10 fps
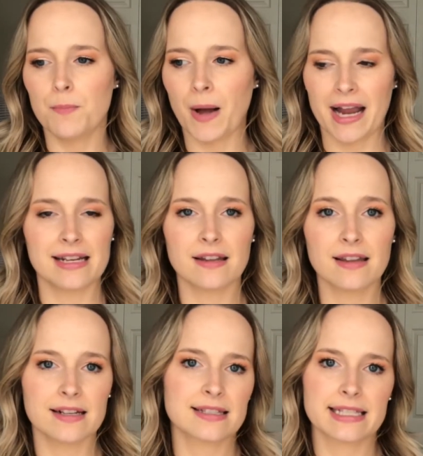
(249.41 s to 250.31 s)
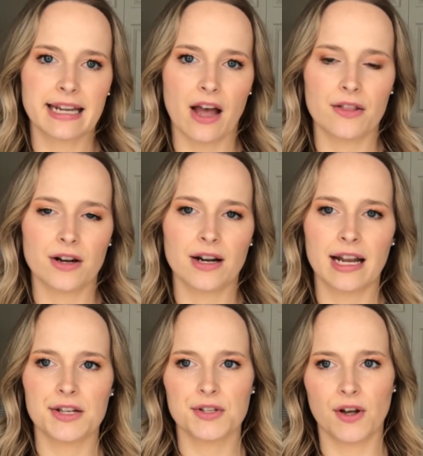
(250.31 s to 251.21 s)
bind things together
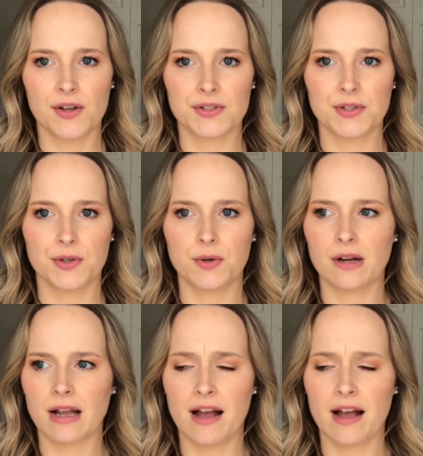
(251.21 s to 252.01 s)
and to also